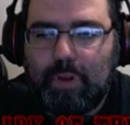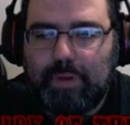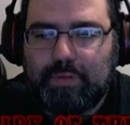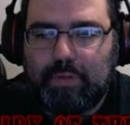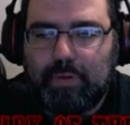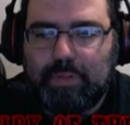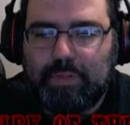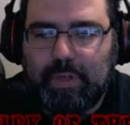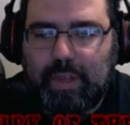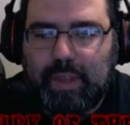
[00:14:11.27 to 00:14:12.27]
So let's
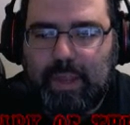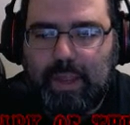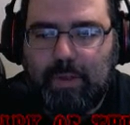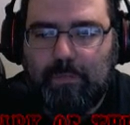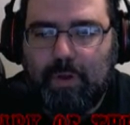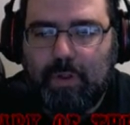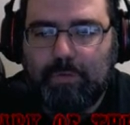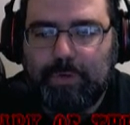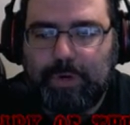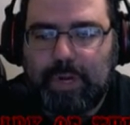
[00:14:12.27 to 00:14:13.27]
see, I have Hall of
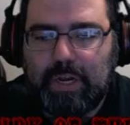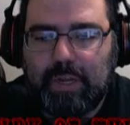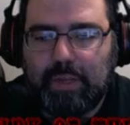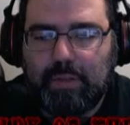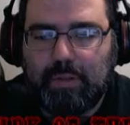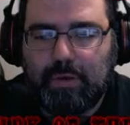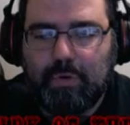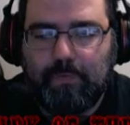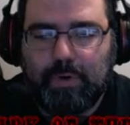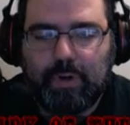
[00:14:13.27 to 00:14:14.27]
Training, the
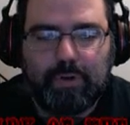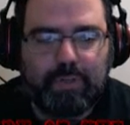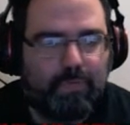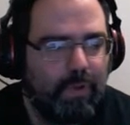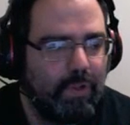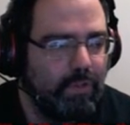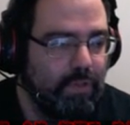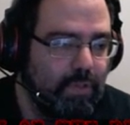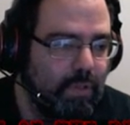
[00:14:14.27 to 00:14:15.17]
new Verdigris Vault.